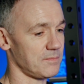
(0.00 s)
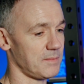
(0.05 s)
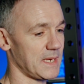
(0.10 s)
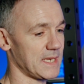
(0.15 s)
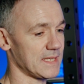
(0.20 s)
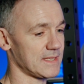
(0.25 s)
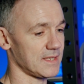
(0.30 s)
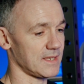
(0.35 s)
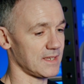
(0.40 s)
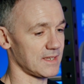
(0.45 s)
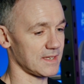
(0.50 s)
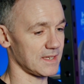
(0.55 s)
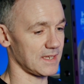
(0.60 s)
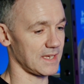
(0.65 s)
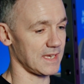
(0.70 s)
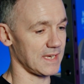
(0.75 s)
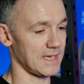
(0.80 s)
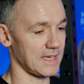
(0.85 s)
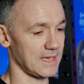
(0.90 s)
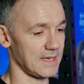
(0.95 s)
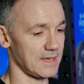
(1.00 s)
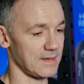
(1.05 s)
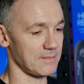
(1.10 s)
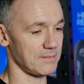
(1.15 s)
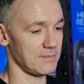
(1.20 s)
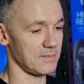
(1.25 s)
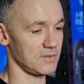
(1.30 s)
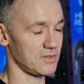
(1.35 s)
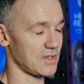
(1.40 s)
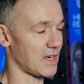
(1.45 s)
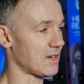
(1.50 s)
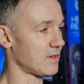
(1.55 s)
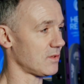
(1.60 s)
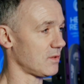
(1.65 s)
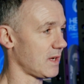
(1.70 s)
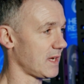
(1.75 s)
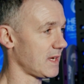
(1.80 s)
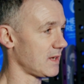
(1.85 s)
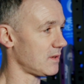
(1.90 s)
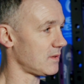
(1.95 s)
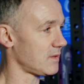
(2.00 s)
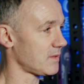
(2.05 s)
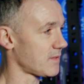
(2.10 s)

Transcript: better general health.